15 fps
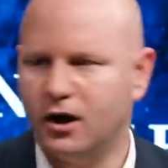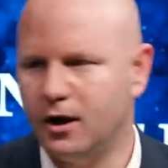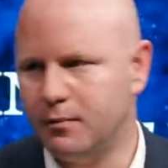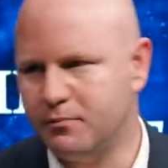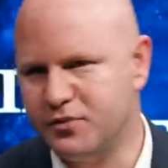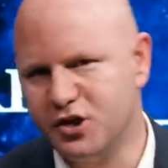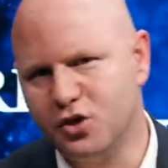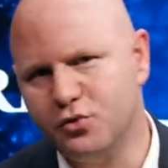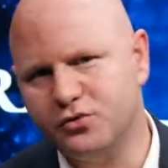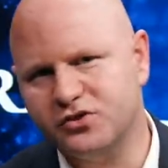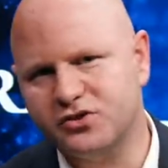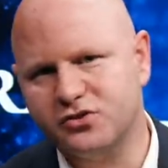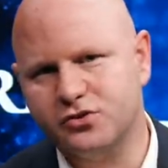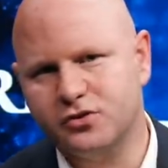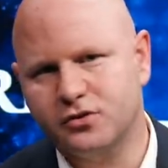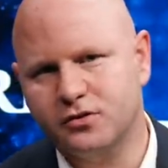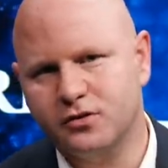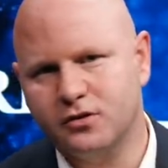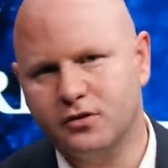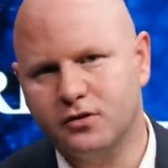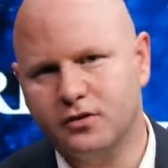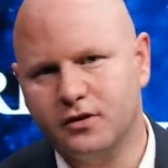abuse,
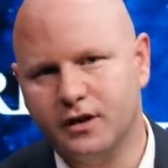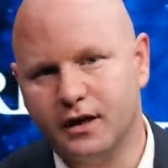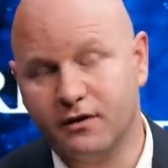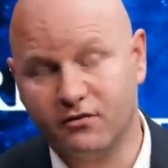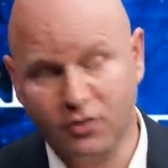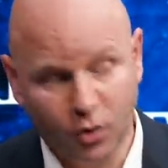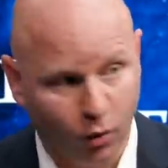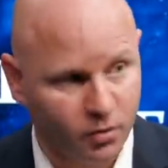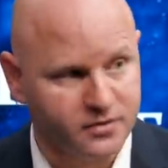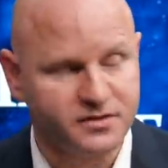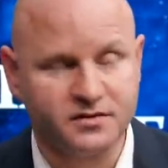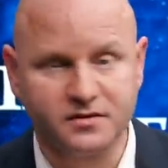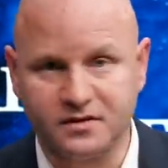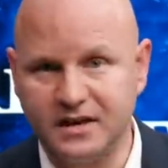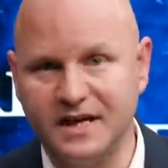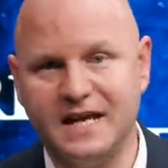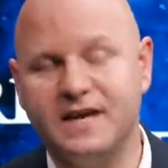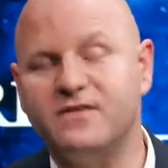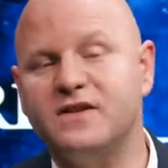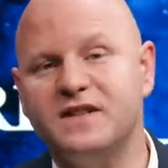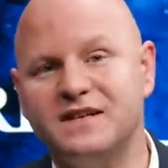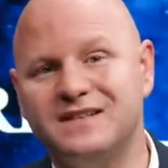and of course,
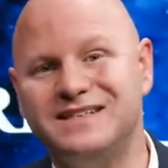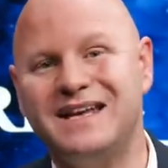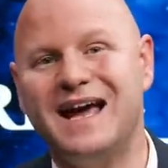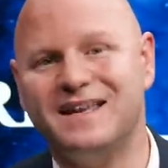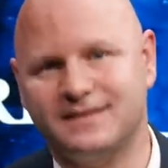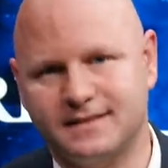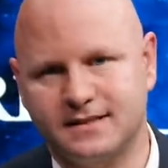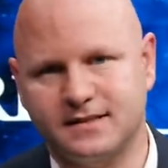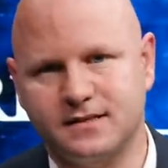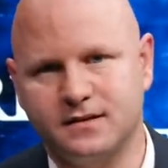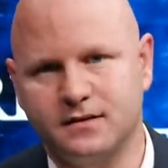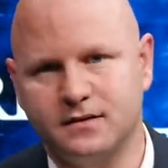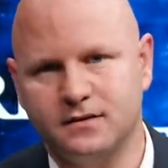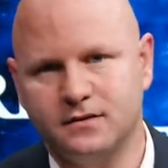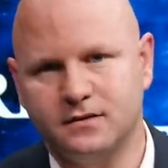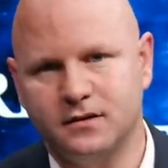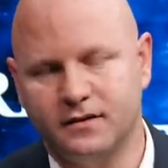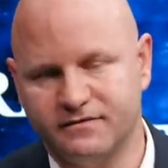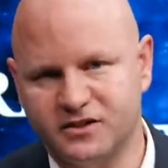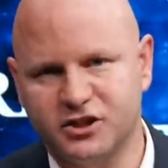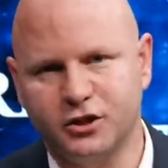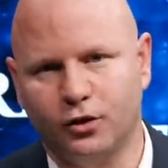even the deaths
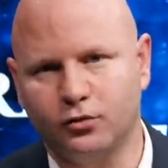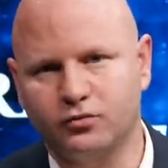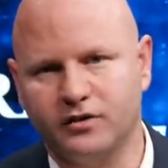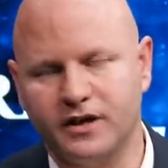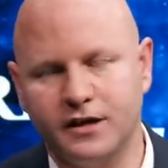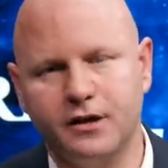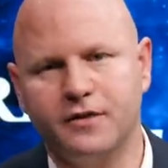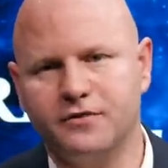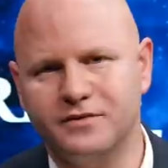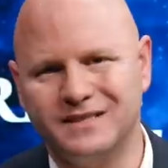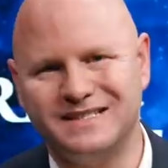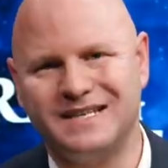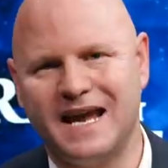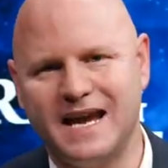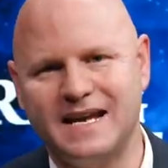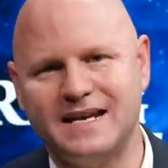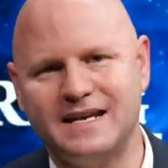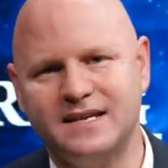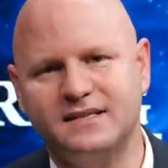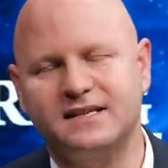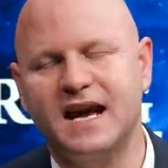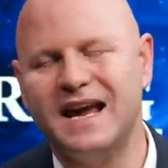of children and other
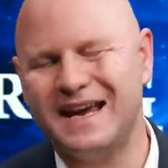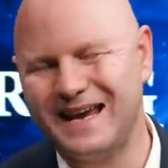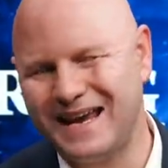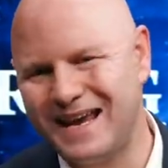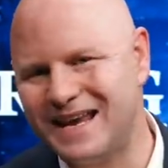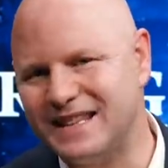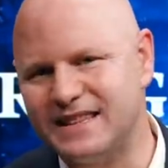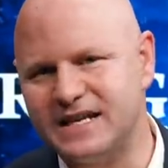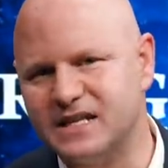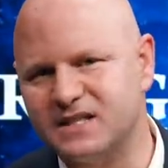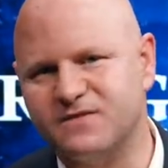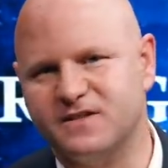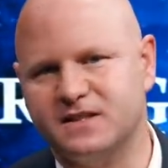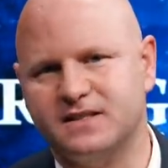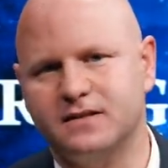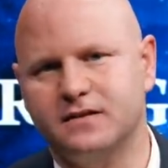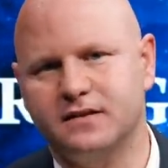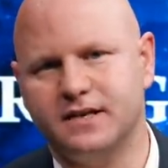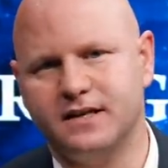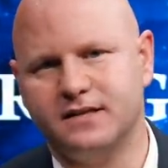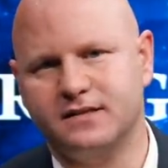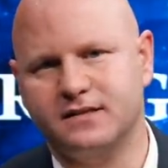detainees in these
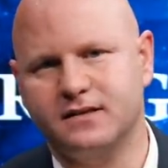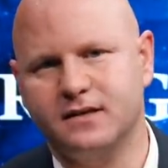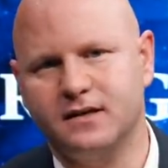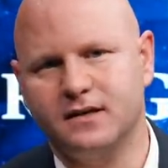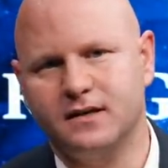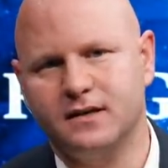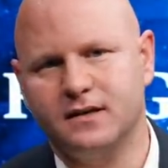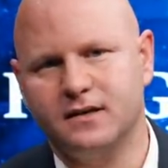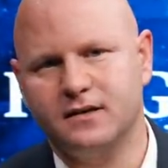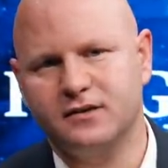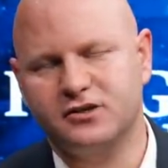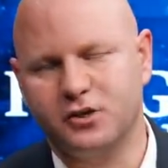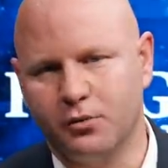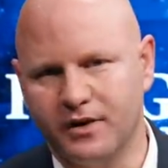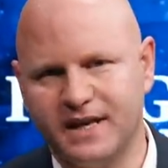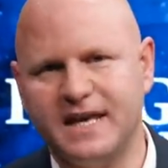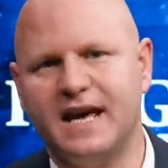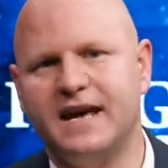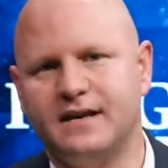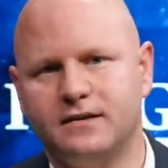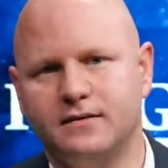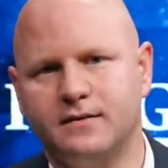facilities. So,
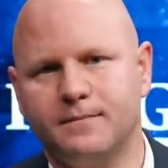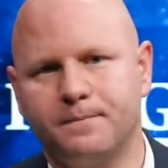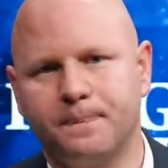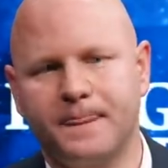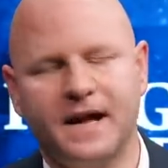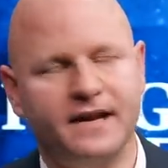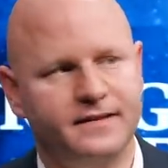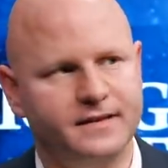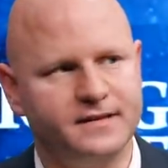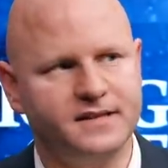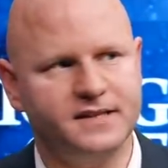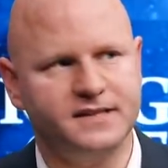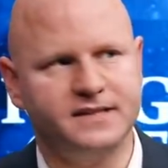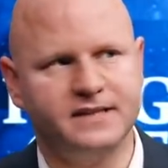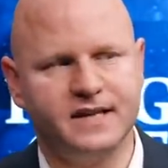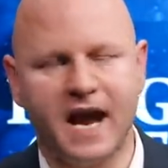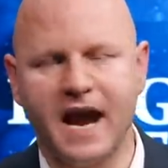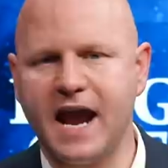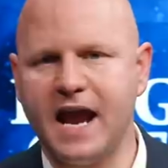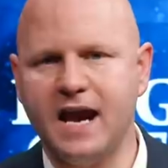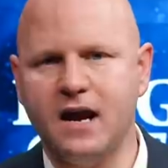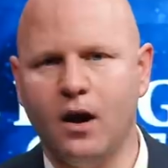again, this is
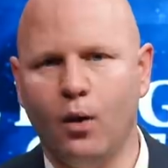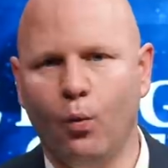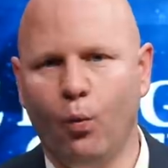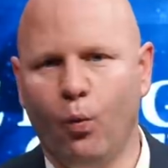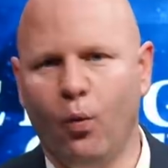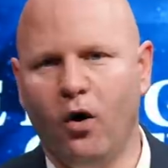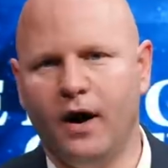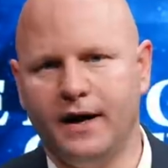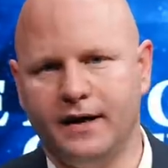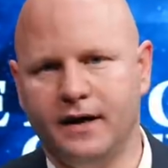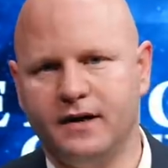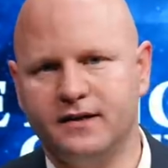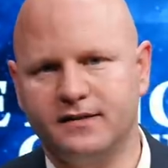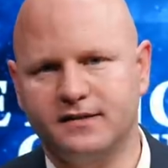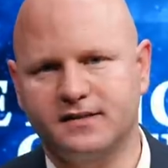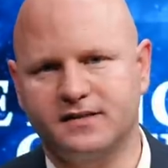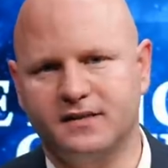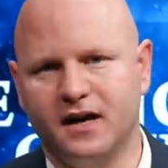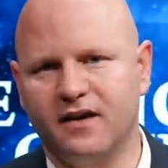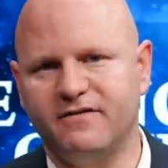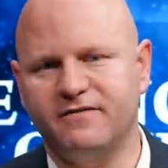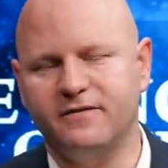day one
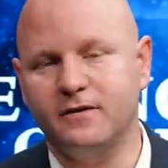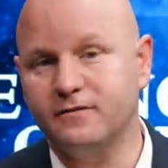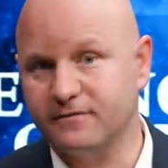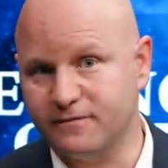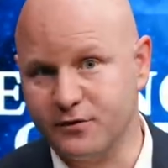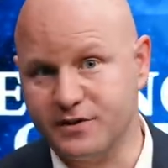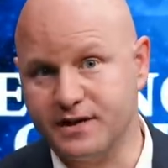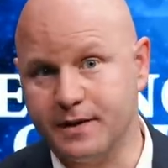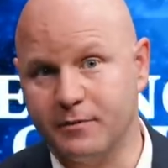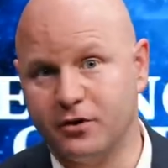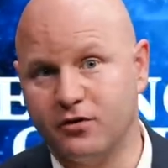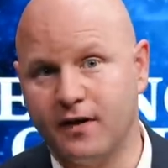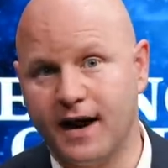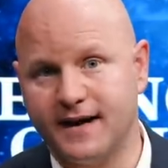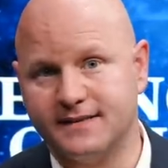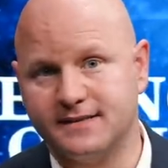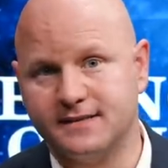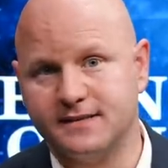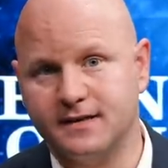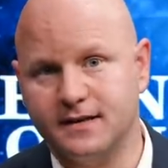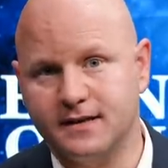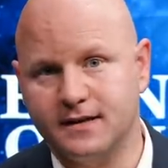stuff for Democrats.